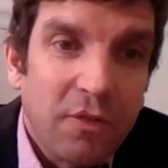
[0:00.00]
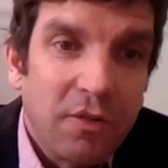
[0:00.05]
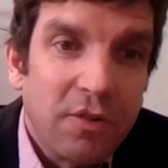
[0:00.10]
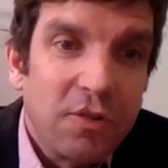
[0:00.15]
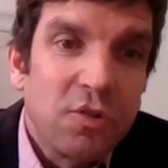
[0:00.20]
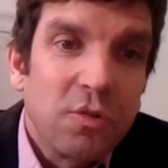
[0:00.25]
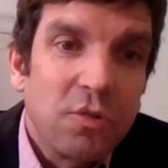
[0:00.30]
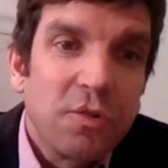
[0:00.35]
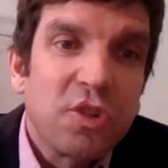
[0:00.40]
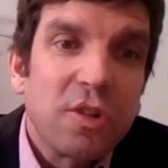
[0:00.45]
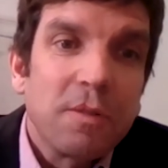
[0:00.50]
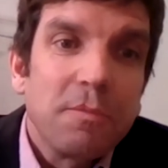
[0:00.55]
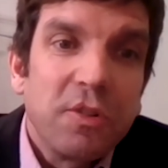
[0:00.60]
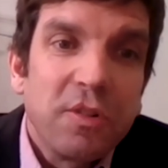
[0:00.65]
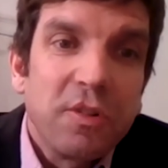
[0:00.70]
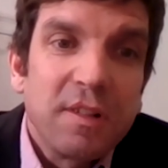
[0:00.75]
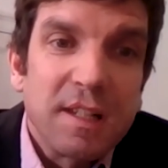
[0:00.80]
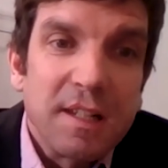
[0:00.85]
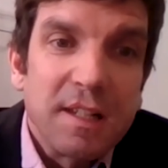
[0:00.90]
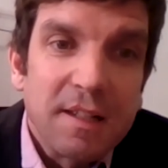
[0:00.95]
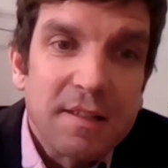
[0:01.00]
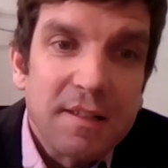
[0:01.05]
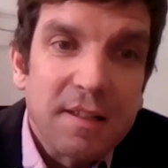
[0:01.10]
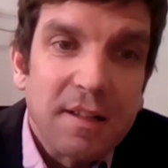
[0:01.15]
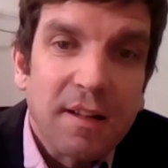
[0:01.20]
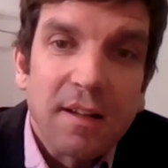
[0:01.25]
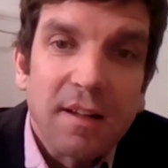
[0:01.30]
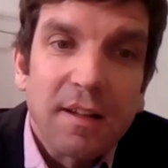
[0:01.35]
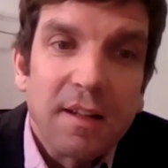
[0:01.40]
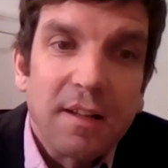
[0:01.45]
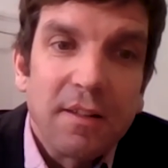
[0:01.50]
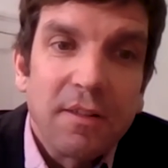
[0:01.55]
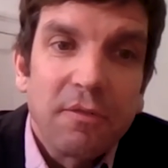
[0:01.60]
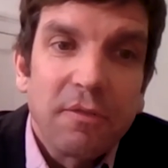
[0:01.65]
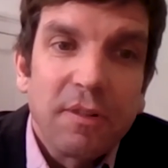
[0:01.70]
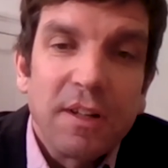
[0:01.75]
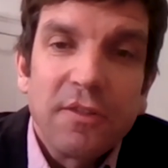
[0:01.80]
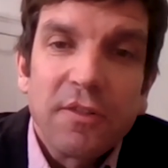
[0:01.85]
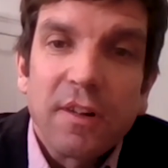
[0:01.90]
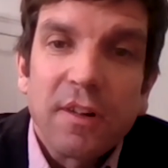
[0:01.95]
for Jewish communities in
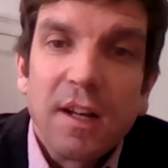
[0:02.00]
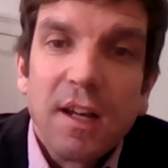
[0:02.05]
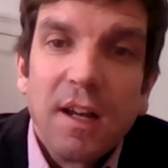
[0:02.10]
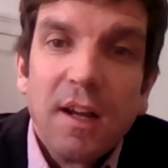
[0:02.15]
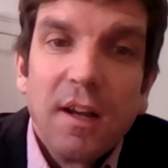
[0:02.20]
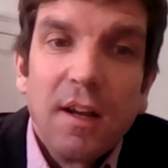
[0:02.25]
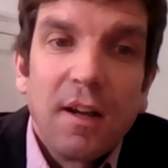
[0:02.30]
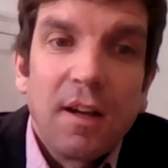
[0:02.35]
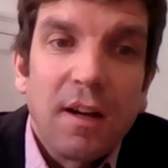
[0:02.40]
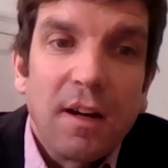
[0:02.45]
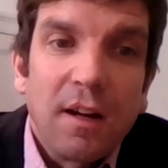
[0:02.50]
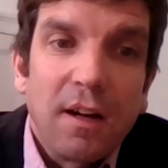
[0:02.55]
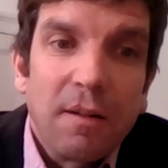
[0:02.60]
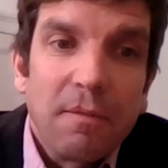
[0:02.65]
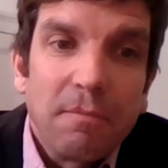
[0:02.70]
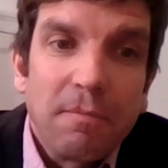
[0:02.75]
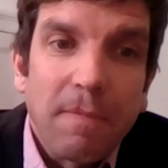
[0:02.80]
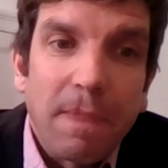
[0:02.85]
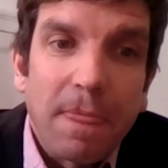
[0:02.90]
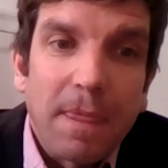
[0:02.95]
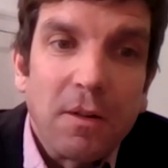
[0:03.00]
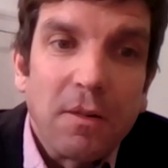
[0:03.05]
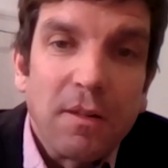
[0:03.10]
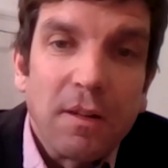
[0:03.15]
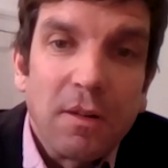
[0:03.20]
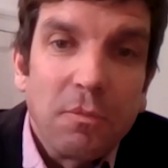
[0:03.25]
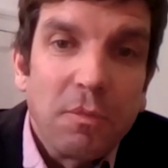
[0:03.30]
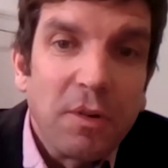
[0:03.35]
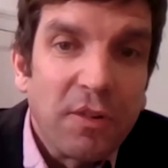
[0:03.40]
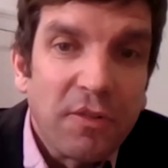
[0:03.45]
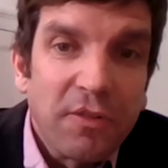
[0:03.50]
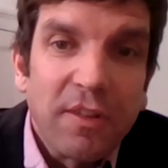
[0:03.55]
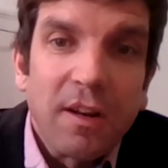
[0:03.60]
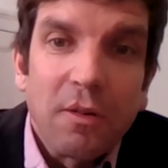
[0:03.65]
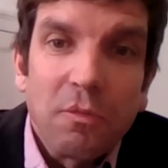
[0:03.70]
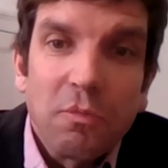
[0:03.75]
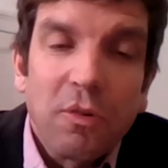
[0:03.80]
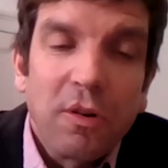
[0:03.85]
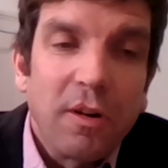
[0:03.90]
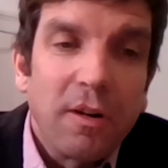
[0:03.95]
the region um, in, in which
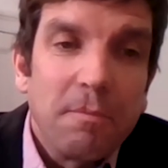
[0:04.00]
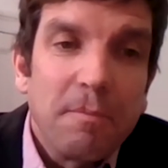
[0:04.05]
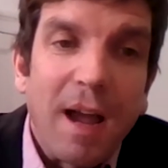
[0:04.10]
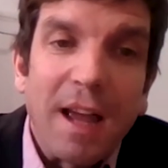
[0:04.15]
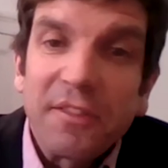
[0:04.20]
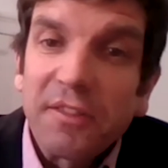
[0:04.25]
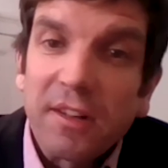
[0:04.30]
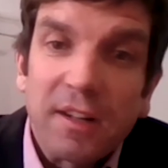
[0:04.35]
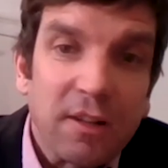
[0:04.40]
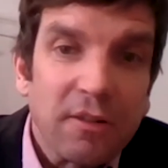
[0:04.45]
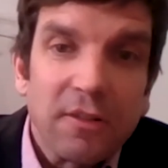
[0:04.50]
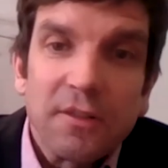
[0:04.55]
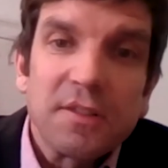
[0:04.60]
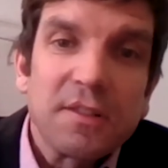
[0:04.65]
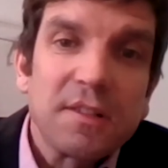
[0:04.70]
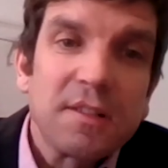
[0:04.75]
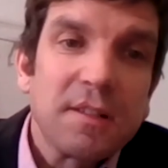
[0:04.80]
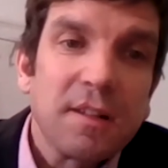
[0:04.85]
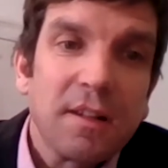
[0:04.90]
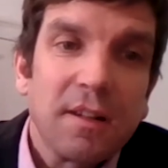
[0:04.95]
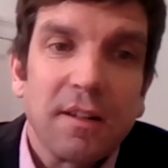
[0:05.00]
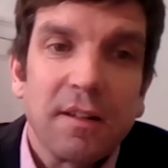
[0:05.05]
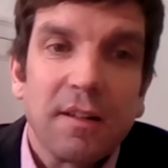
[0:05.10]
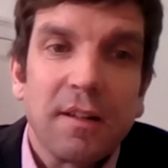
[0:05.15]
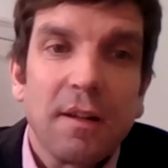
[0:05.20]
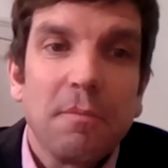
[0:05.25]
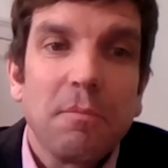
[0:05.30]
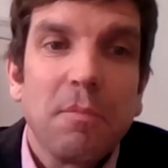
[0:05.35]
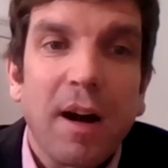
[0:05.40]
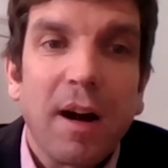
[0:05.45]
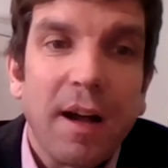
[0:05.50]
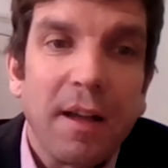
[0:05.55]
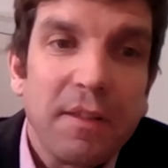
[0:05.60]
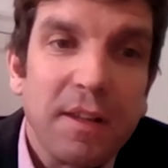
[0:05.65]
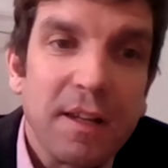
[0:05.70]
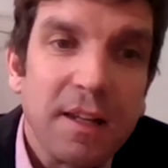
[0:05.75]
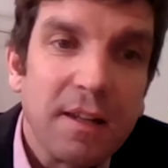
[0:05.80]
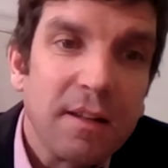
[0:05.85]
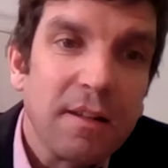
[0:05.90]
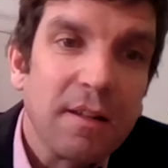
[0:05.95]
there were massacres by
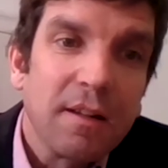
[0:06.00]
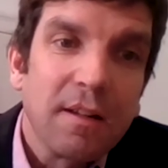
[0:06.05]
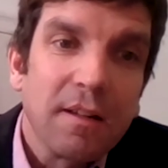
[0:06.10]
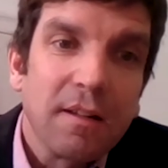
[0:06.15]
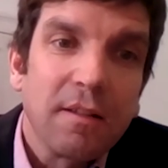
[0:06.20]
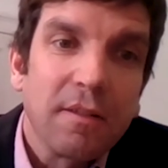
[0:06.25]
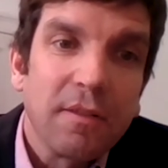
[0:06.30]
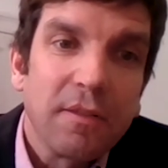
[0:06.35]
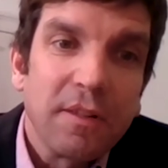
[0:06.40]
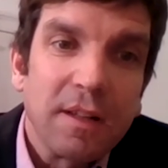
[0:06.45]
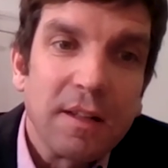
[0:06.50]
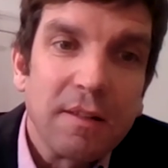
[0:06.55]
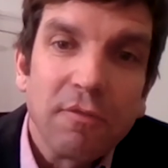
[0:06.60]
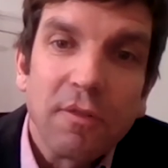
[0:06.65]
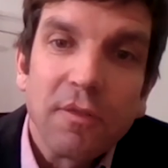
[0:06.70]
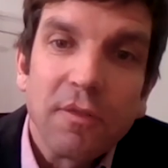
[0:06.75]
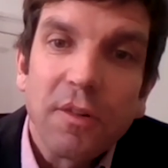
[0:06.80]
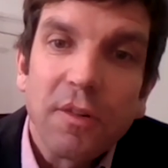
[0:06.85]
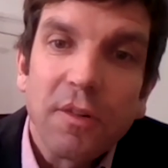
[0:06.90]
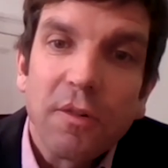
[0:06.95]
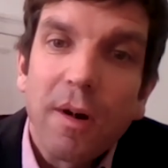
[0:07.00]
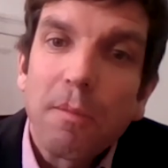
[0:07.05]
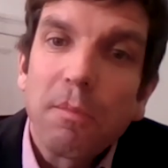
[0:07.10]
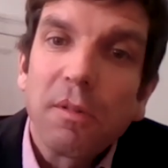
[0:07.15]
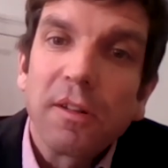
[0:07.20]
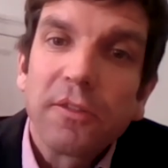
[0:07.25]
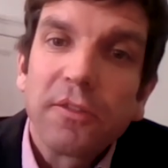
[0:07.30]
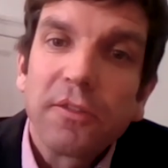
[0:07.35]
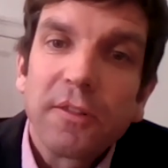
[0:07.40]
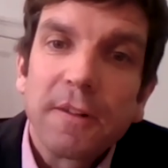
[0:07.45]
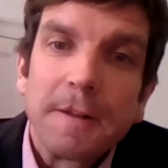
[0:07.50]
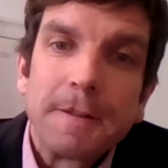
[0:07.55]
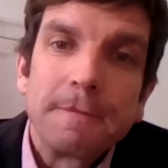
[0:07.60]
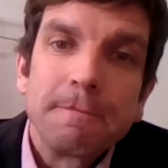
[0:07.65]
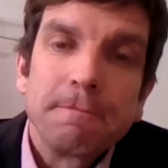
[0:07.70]
the, the the rebels